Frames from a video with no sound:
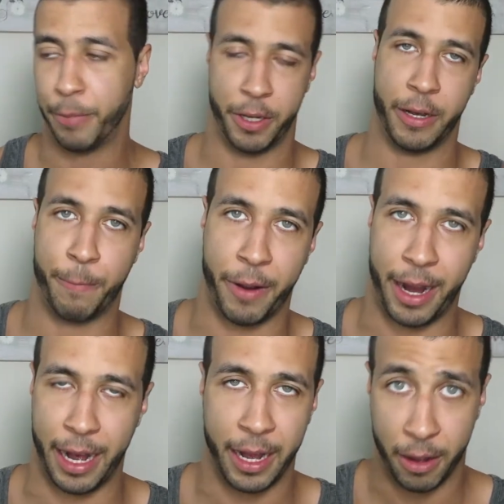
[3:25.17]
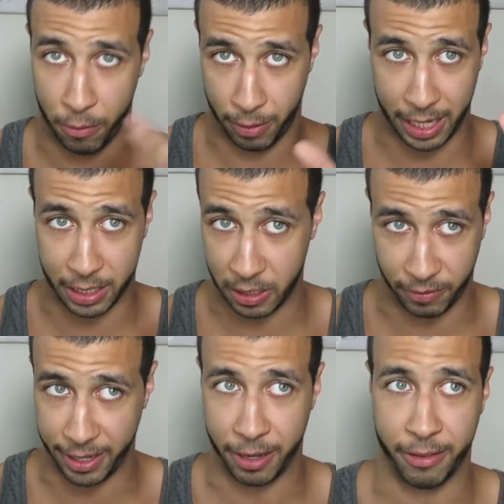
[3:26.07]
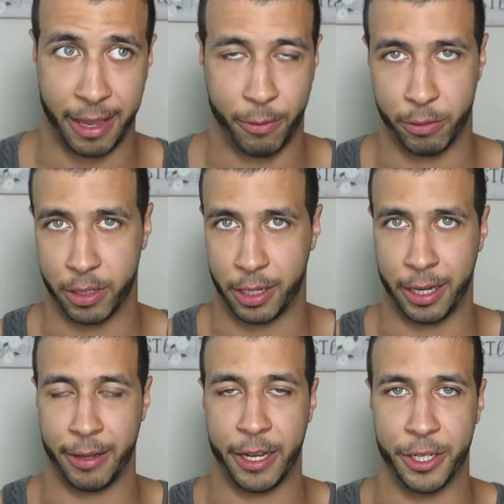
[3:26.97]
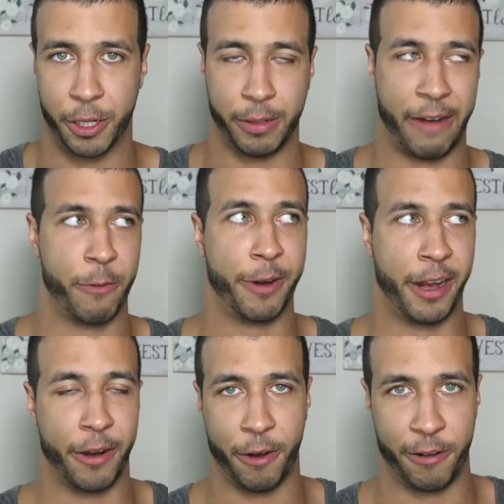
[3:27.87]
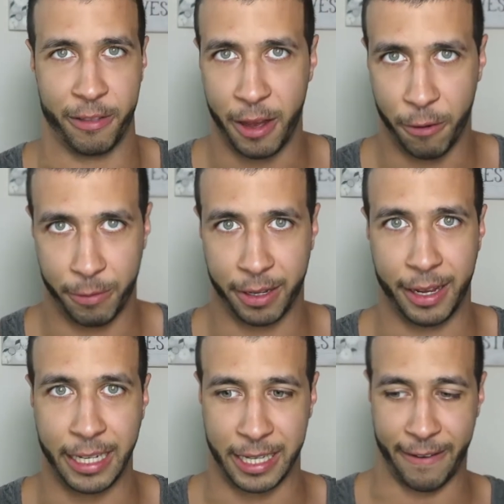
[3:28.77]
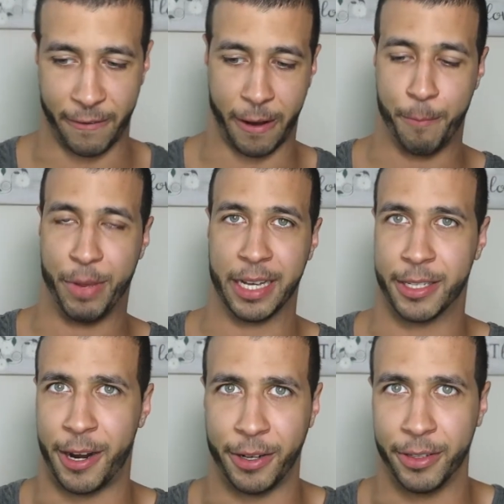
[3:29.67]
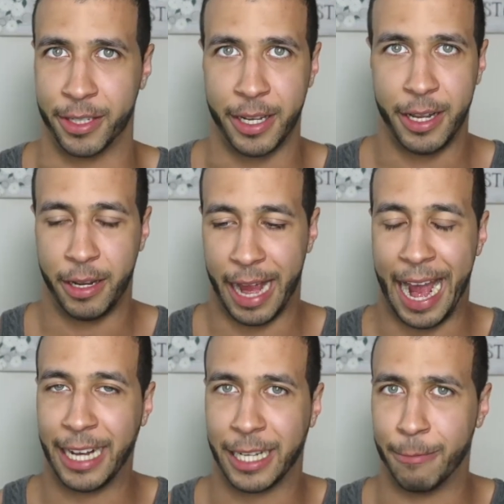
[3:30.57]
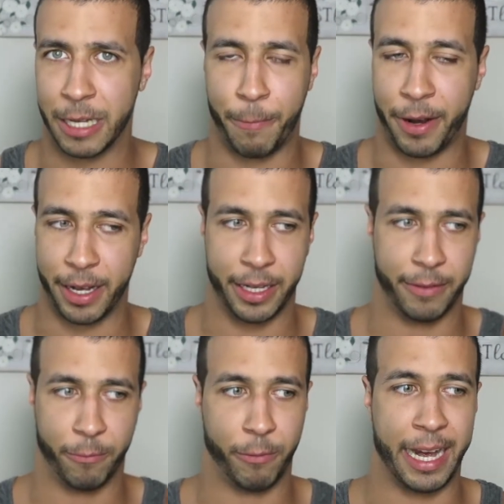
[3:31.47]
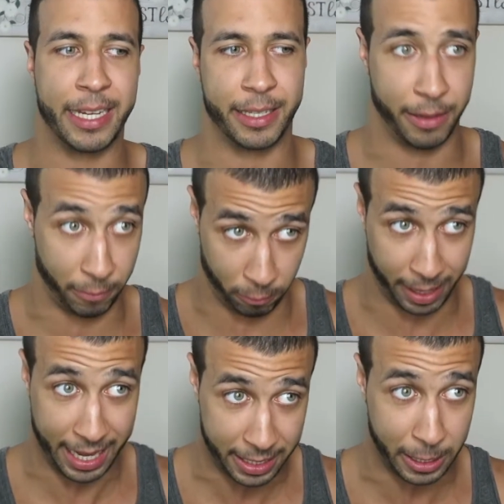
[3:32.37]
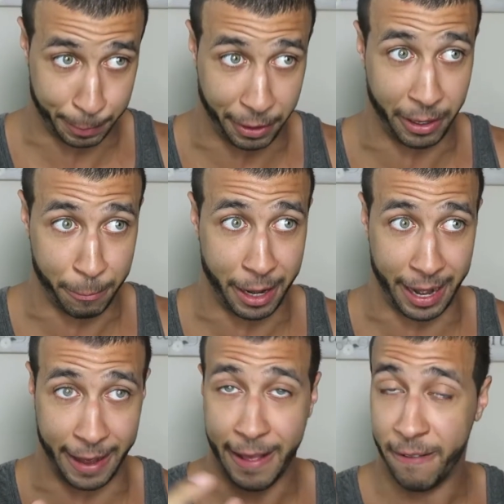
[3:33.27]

PewDiePie racist video thing, which was clearly a joke. Everybody on Earth realized that a McDonald's ad comes up on a racist PewDiePie